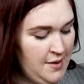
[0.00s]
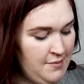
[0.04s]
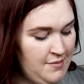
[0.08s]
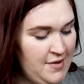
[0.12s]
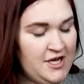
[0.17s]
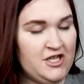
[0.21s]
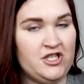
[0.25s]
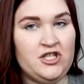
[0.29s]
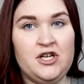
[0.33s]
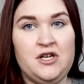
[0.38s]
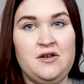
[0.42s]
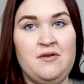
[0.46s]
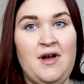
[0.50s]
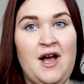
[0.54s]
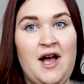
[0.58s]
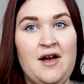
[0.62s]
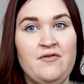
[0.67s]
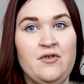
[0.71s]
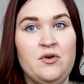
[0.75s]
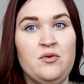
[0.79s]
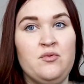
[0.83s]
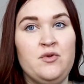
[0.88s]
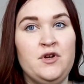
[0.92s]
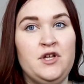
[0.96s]
Make sure you
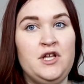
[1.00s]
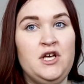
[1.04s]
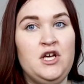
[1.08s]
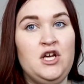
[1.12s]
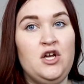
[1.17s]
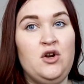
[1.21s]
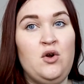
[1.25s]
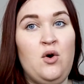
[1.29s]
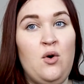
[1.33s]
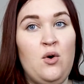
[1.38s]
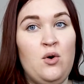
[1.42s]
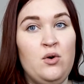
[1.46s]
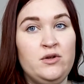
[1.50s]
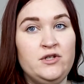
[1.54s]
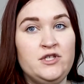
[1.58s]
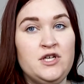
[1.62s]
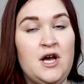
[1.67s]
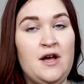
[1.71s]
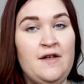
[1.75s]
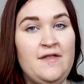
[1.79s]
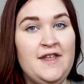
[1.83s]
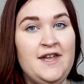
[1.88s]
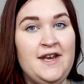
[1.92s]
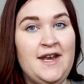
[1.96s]
have a really good hold
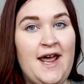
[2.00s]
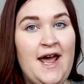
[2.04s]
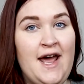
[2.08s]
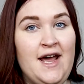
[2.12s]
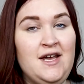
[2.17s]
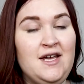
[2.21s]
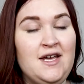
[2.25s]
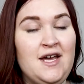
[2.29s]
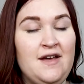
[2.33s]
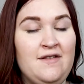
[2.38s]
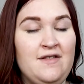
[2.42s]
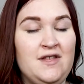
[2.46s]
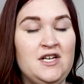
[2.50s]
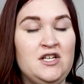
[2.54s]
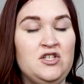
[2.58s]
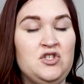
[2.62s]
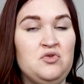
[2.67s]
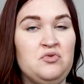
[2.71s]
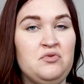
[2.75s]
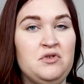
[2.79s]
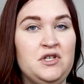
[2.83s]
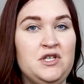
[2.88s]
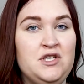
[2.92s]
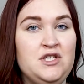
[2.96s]
on the neck and that
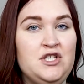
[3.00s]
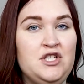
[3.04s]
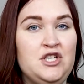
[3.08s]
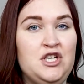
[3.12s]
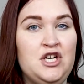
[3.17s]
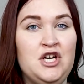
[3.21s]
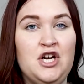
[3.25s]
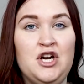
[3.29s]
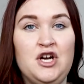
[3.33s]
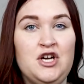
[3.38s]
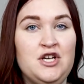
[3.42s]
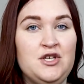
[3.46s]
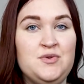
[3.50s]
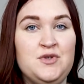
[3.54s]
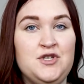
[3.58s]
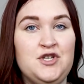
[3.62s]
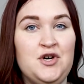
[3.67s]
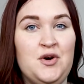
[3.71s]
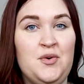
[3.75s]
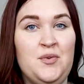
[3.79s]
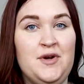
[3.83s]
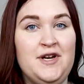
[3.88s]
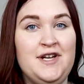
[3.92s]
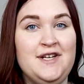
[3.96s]
it's really secure because we
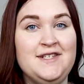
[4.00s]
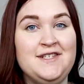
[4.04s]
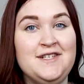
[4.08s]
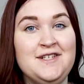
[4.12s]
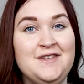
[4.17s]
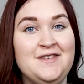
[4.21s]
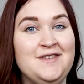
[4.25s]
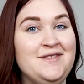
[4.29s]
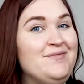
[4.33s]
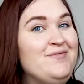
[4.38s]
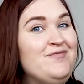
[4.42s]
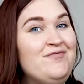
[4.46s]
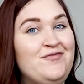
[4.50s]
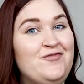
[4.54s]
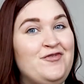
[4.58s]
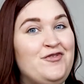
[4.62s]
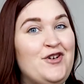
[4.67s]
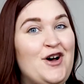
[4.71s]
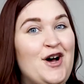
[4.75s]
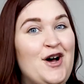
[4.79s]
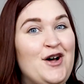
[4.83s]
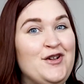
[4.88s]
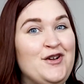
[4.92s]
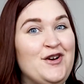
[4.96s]
don't want it to
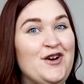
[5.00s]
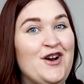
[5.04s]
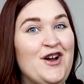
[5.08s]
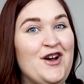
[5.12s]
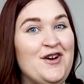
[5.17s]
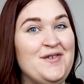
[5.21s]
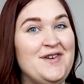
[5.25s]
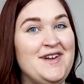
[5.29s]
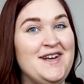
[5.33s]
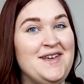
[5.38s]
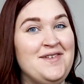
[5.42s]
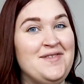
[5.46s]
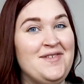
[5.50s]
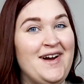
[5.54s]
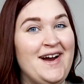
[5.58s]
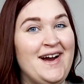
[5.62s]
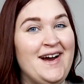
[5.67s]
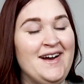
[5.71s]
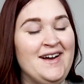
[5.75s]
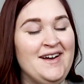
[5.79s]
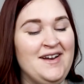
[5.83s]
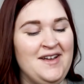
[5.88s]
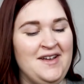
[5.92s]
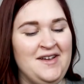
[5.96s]
fall or go
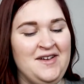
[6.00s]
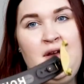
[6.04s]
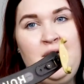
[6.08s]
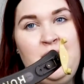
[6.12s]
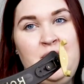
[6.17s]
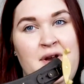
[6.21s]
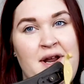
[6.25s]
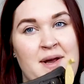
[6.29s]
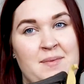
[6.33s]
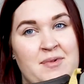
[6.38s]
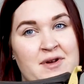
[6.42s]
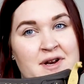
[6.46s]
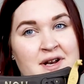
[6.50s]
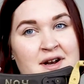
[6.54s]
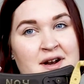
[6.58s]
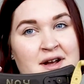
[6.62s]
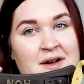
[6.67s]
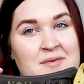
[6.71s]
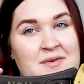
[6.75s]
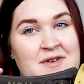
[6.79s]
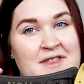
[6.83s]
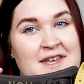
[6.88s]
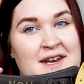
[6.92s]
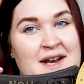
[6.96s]
anywhere. When I put it
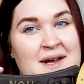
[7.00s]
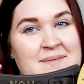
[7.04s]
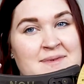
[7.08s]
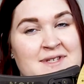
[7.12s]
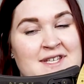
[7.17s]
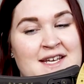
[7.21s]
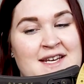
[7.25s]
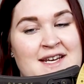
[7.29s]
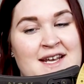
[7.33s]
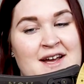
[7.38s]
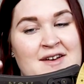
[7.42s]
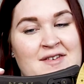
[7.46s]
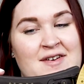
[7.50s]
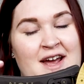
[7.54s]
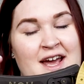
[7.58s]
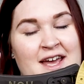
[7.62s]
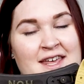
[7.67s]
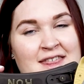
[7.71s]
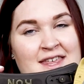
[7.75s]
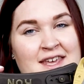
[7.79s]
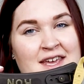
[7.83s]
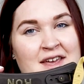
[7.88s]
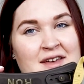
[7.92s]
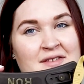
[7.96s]
on with it upside down,
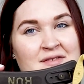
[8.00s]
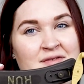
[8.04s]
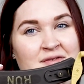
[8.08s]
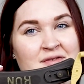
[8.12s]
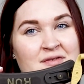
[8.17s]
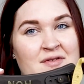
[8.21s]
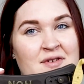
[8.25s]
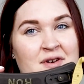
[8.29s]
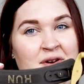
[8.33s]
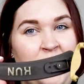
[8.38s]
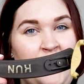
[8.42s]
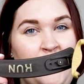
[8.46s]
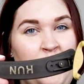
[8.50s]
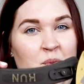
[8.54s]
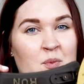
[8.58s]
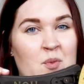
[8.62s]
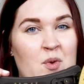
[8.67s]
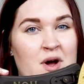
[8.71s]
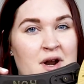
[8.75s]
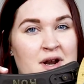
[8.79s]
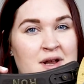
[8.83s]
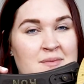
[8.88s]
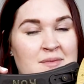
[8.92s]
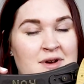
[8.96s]
I think of
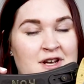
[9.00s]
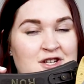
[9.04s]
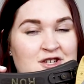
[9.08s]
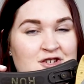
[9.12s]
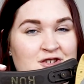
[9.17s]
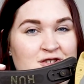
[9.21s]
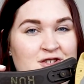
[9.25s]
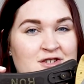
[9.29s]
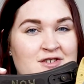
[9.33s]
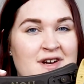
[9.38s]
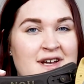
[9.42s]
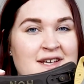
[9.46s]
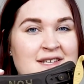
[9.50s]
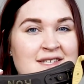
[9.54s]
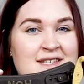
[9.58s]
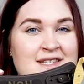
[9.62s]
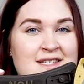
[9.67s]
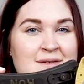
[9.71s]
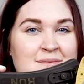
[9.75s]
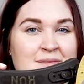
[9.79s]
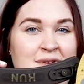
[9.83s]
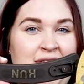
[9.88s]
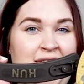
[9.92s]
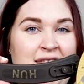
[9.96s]
wanting my shoulder
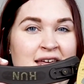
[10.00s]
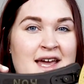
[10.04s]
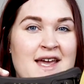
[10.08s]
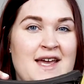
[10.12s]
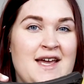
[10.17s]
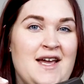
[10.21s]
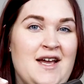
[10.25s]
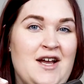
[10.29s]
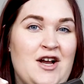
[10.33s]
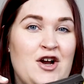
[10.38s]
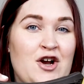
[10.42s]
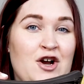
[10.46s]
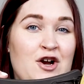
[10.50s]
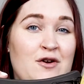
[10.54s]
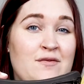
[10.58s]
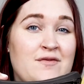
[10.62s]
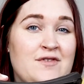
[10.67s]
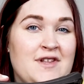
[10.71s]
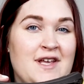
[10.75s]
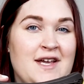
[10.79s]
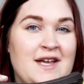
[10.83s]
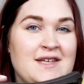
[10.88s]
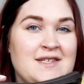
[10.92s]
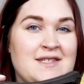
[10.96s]
rest to be like
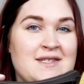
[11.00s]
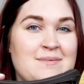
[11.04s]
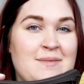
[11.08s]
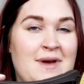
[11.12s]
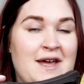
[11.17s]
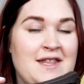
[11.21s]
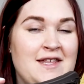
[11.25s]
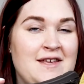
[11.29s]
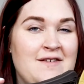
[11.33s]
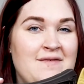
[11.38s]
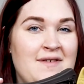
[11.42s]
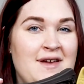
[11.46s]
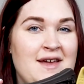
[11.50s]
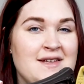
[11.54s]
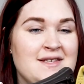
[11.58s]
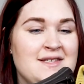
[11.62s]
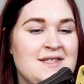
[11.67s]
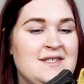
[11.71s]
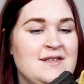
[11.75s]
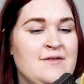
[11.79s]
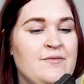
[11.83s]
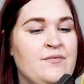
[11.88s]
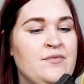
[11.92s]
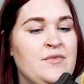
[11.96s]
curved like a smiley
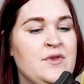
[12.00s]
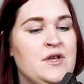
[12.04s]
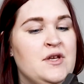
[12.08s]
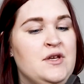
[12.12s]
face.